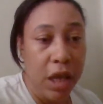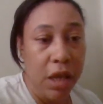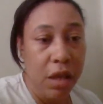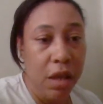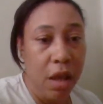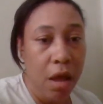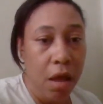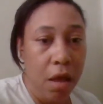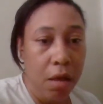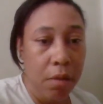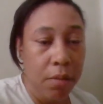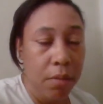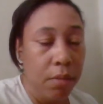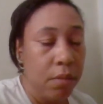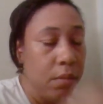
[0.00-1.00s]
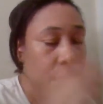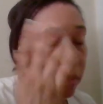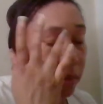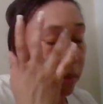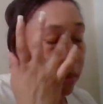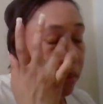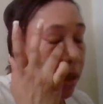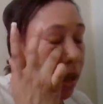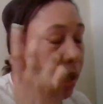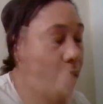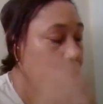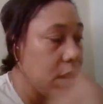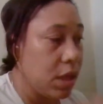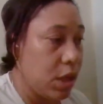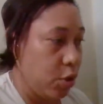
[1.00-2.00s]
in
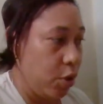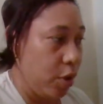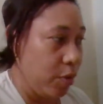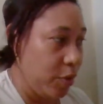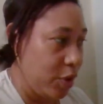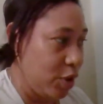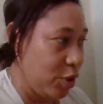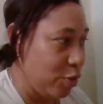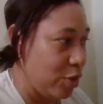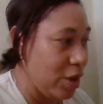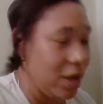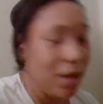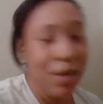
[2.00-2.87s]
the storage unit,